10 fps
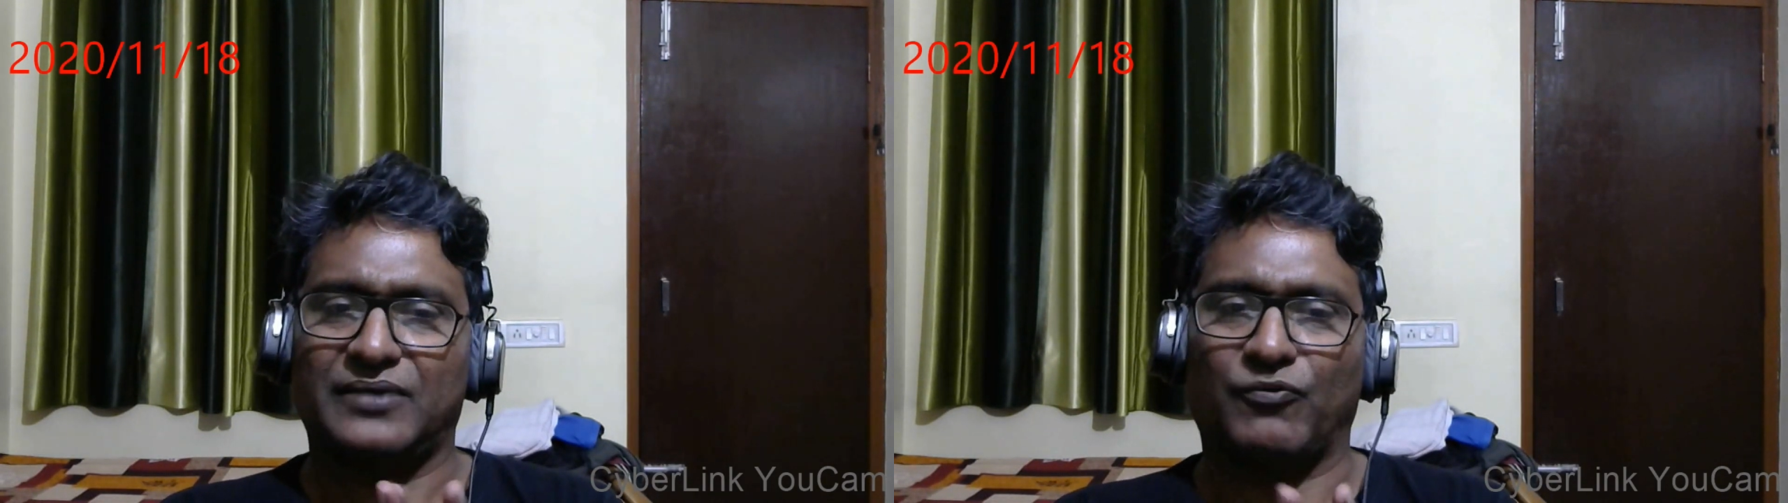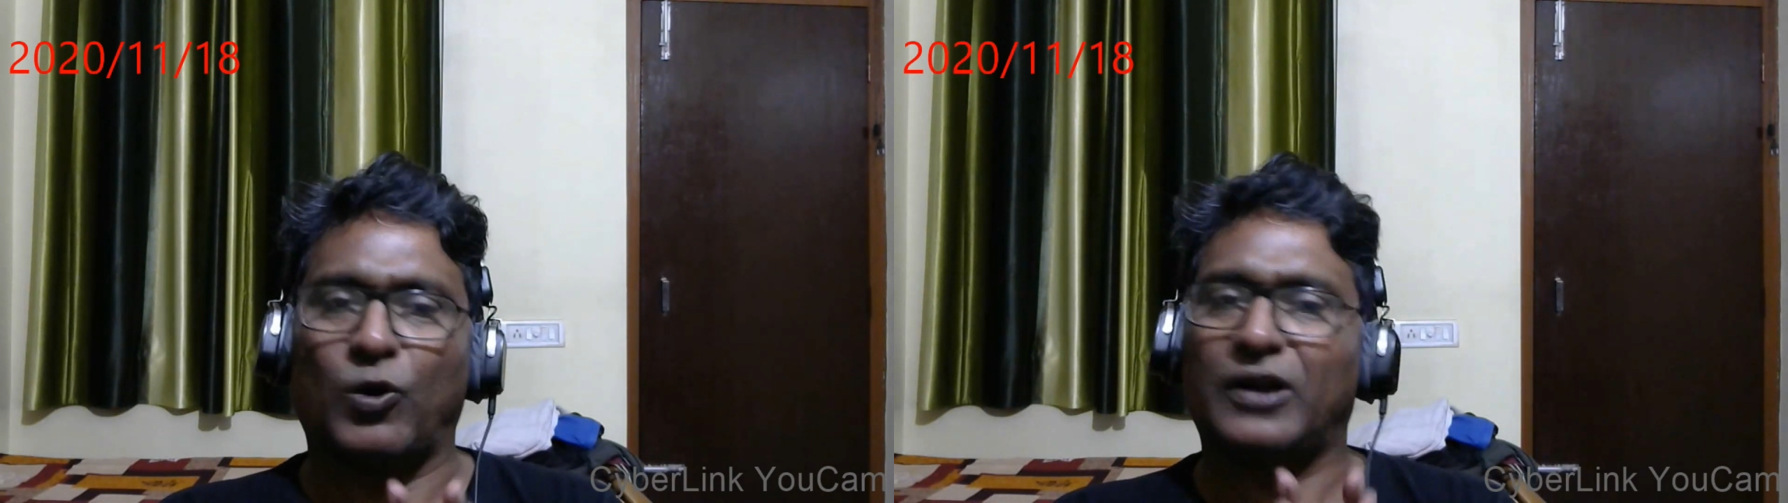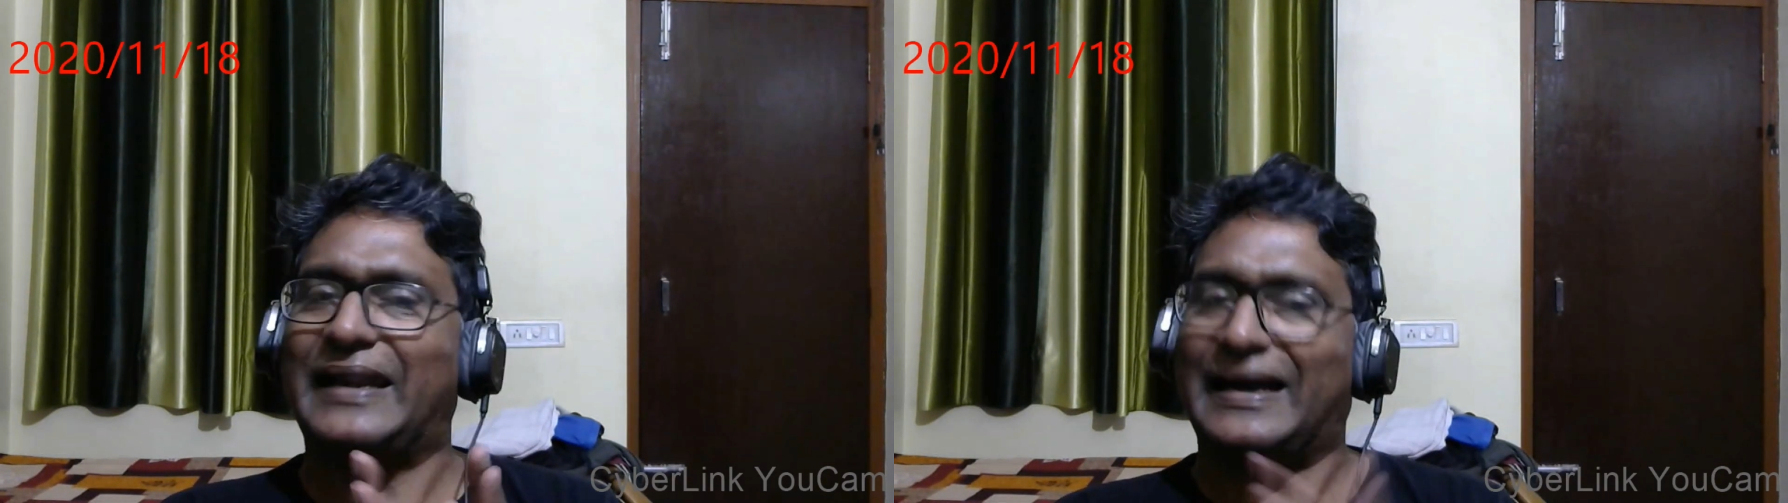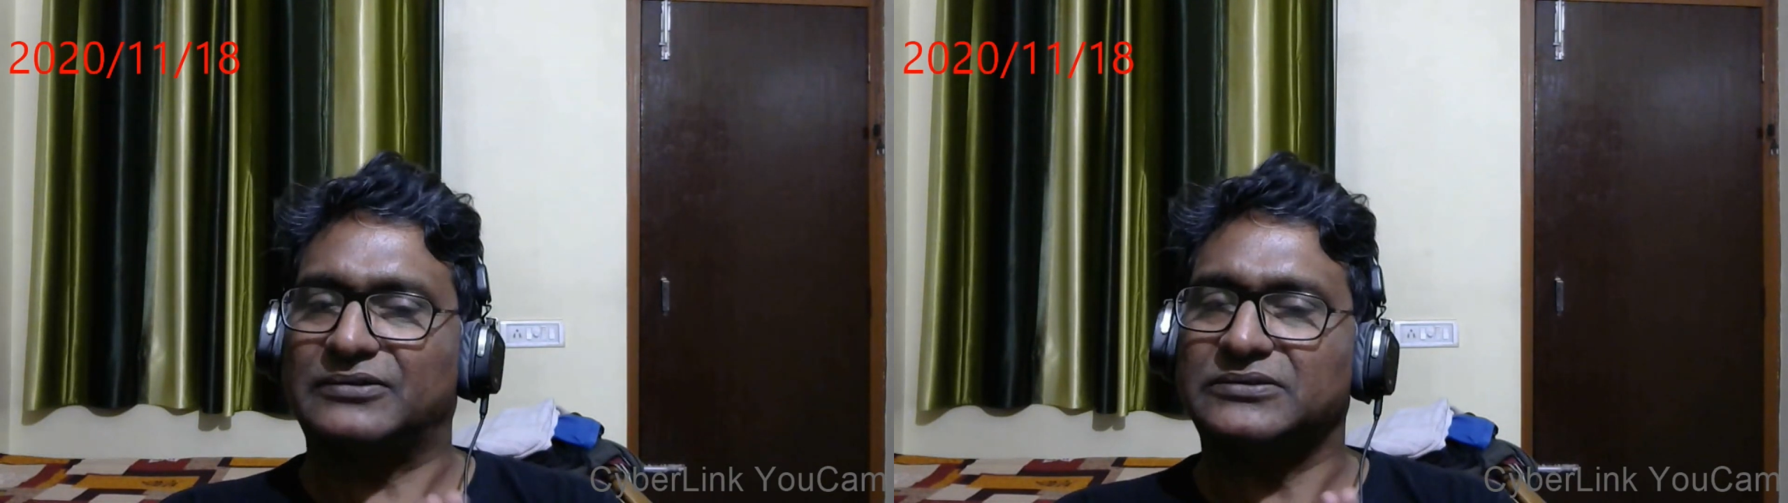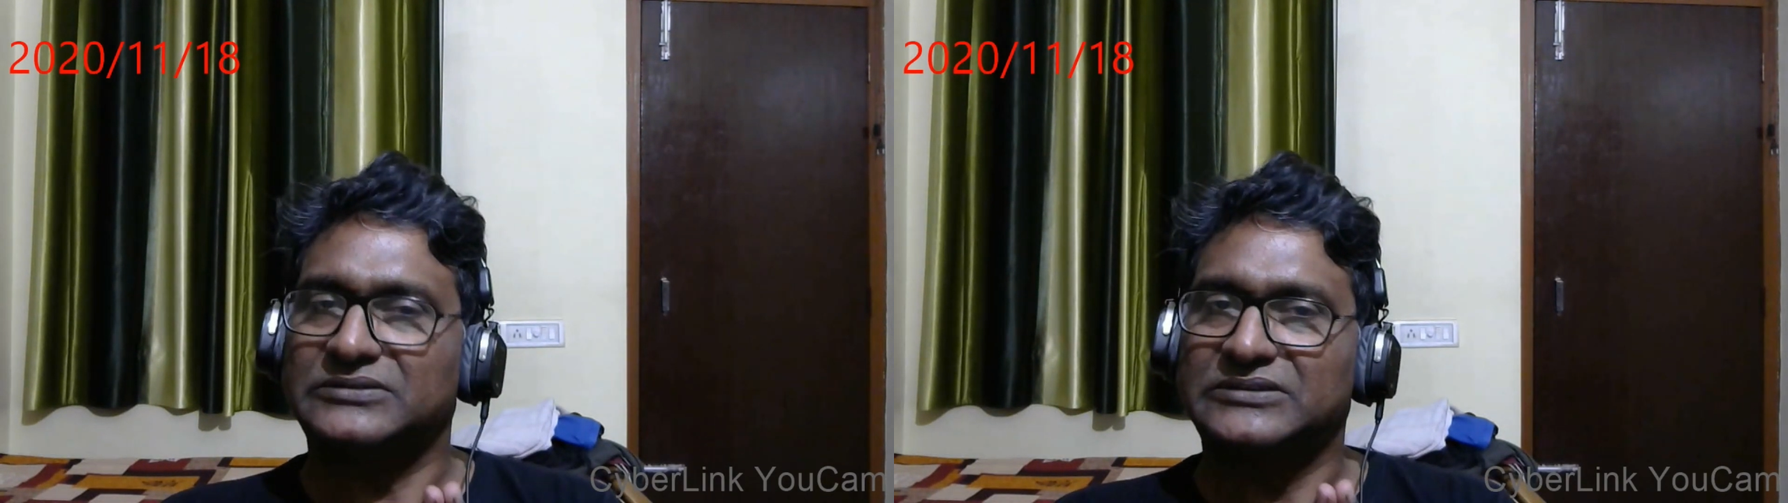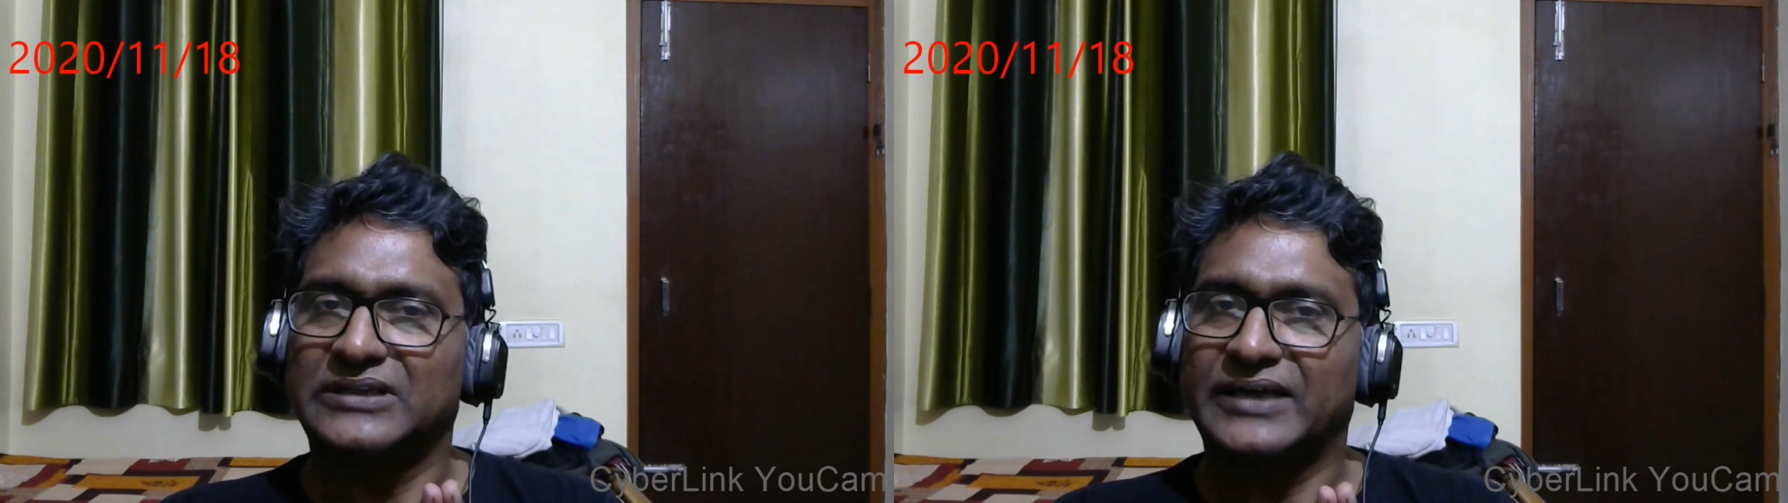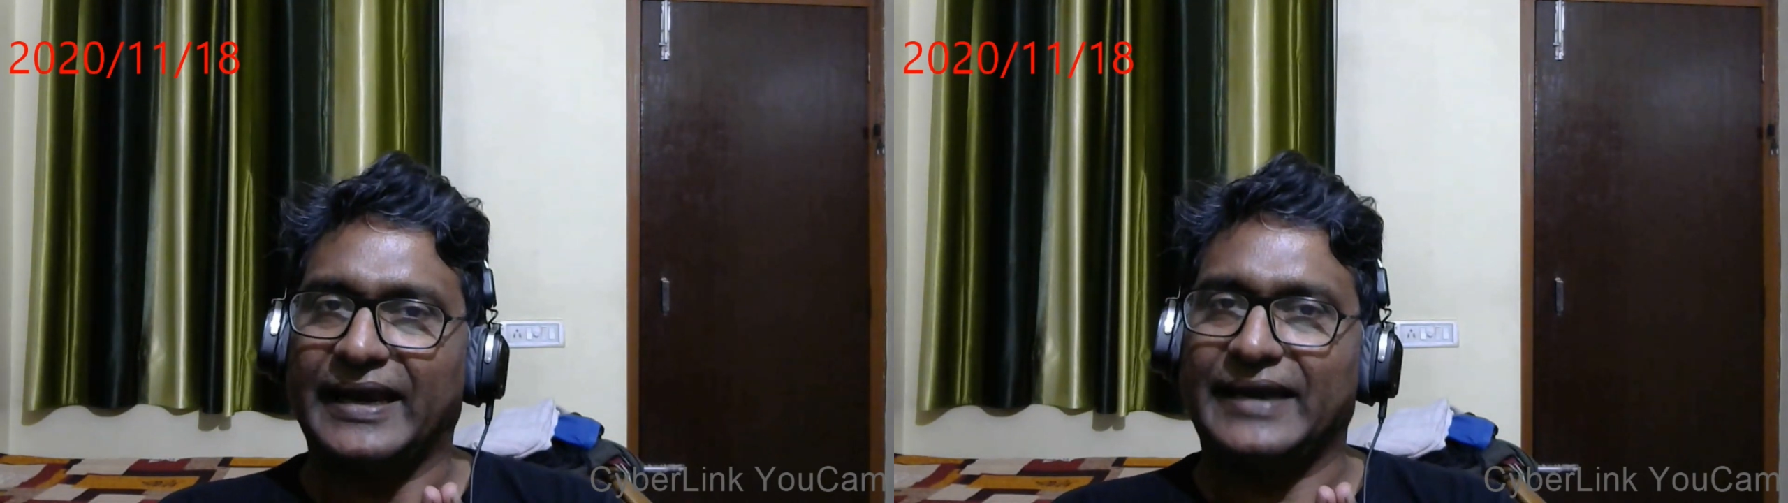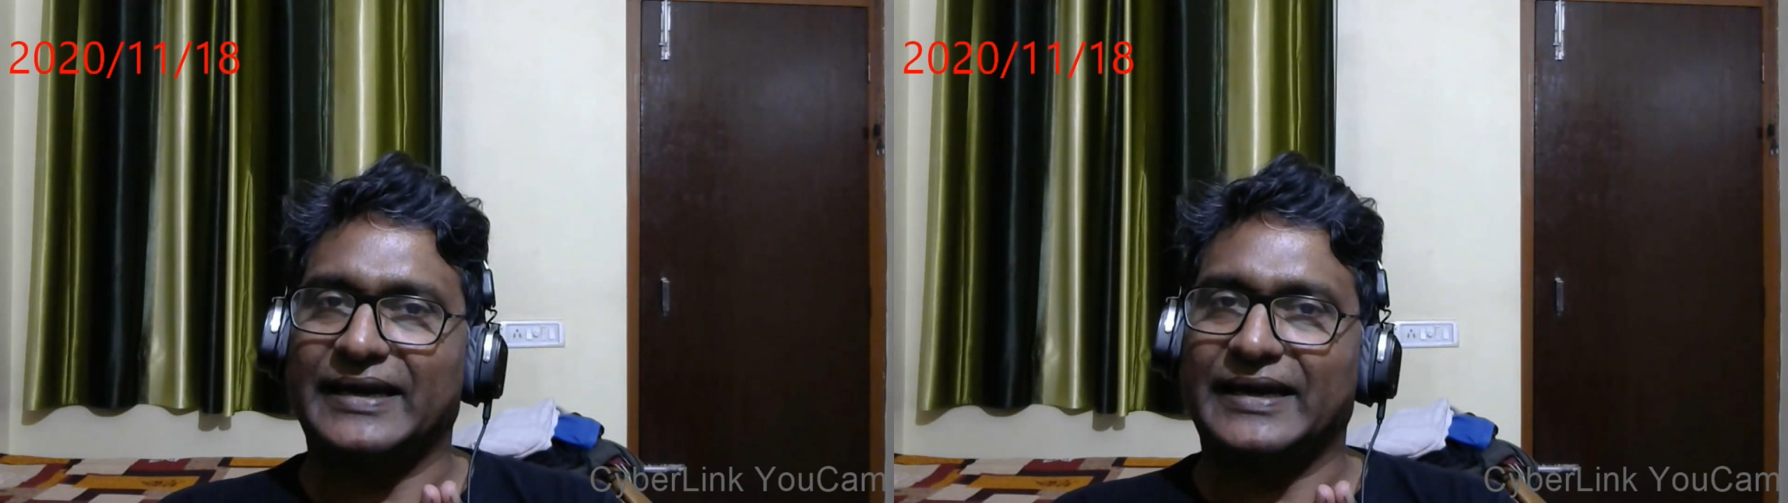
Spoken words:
von Lau in